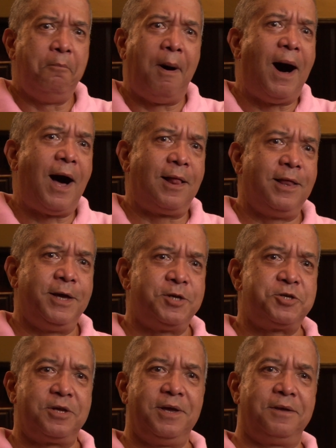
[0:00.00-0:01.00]

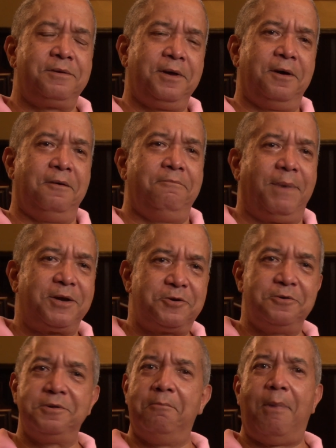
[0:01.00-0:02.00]
polished, and make
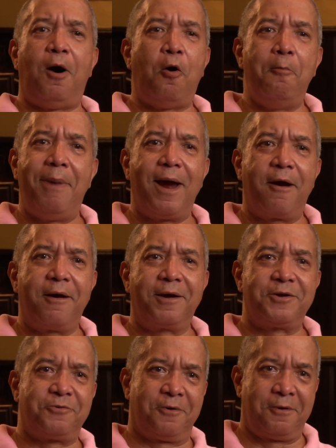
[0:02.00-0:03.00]
sure the ball
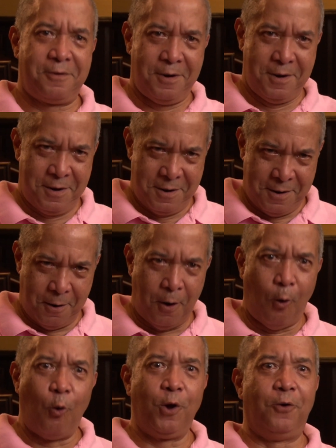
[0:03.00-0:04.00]
bearings were
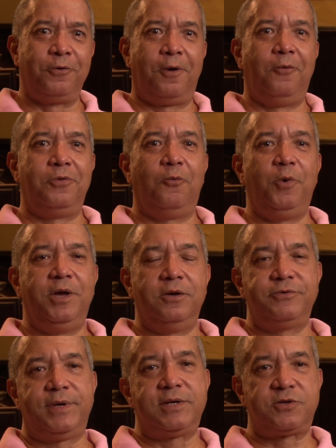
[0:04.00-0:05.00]
oiled on the
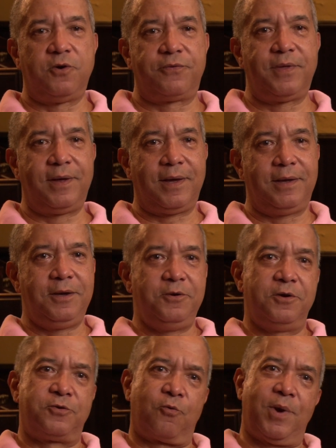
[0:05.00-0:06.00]
wheels and that sort of thing, and you
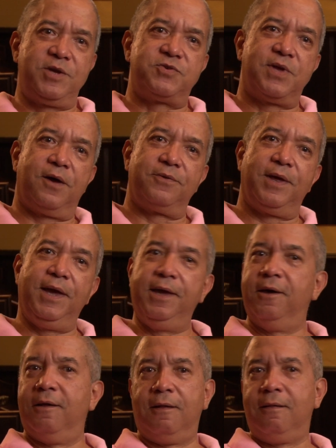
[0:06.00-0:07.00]
just raced down the
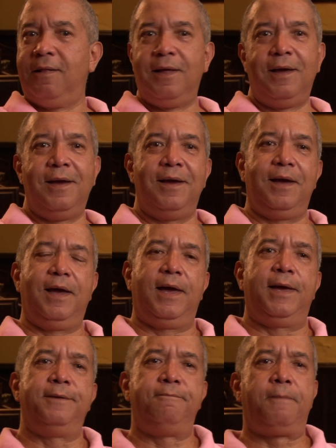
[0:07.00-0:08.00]
hill,
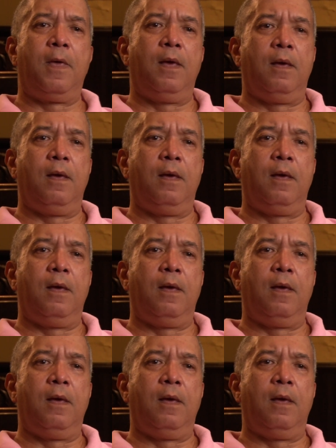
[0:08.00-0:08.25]
and